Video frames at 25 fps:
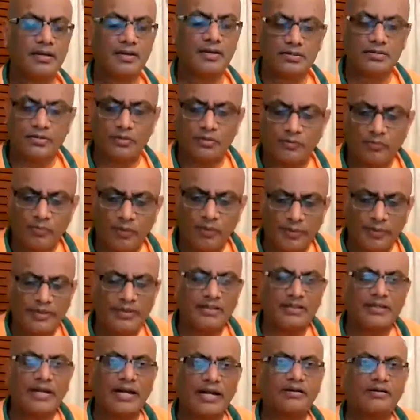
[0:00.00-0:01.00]
So the moment
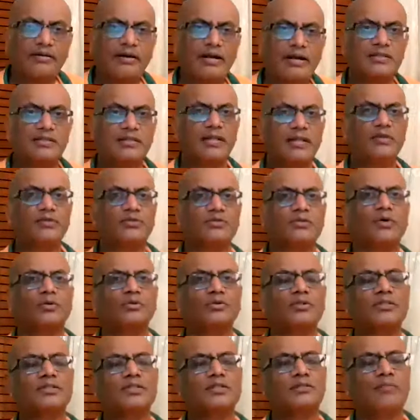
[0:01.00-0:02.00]
it attracts, then you say, oh,
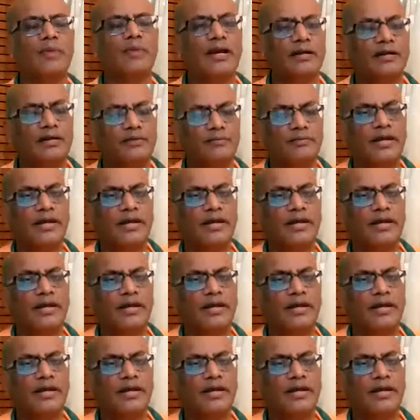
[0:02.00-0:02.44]
this is magnet.